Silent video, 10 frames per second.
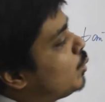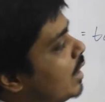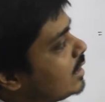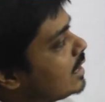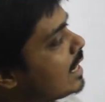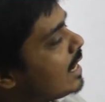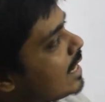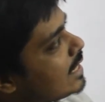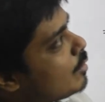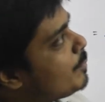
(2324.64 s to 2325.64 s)
one.
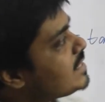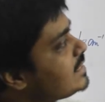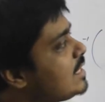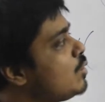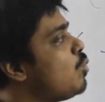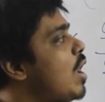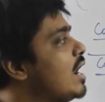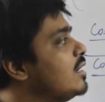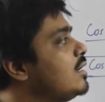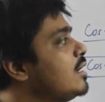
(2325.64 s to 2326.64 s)
Now basically
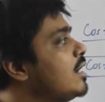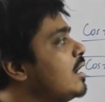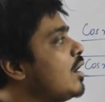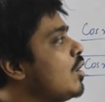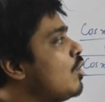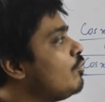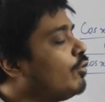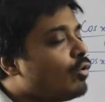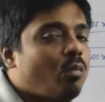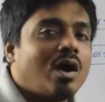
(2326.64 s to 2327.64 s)
1,
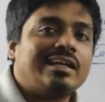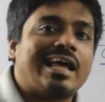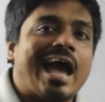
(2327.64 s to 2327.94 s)
for what